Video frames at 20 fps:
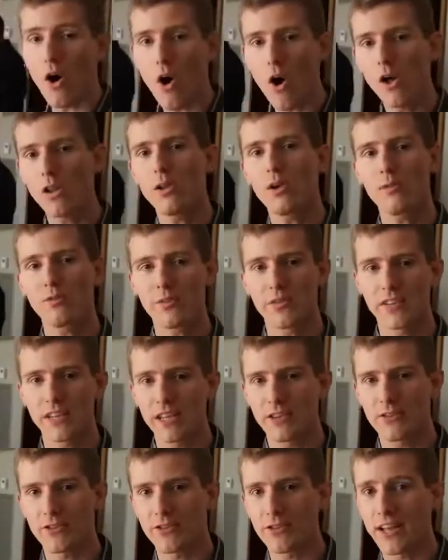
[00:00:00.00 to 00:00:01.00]
all over
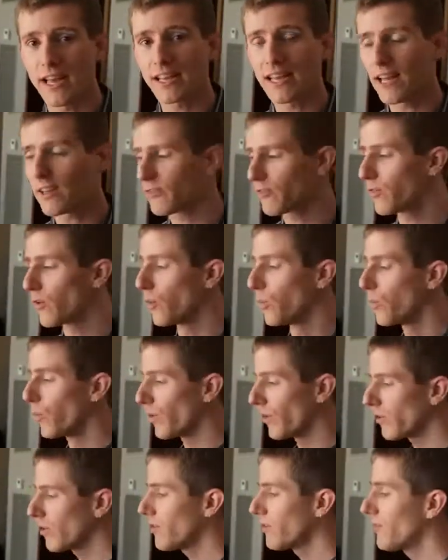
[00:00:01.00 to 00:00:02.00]
the internet as the
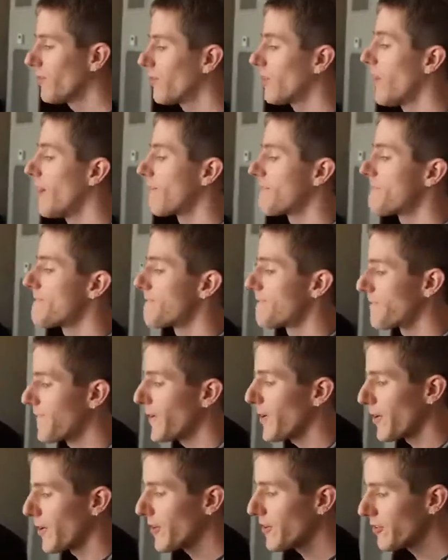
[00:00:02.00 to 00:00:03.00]
world's
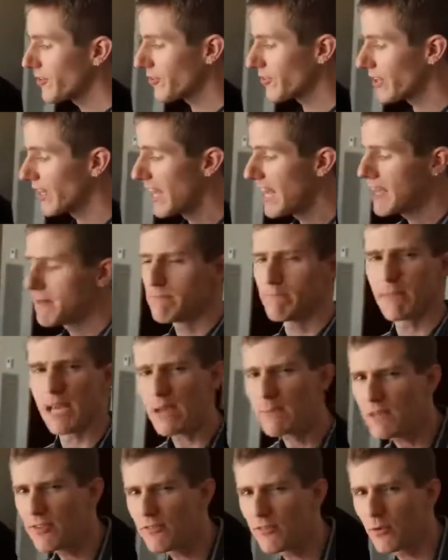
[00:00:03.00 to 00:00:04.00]
first,
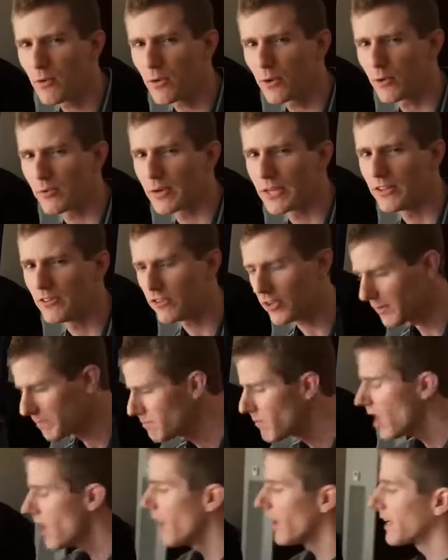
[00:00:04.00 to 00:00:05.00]
maybe for a reason,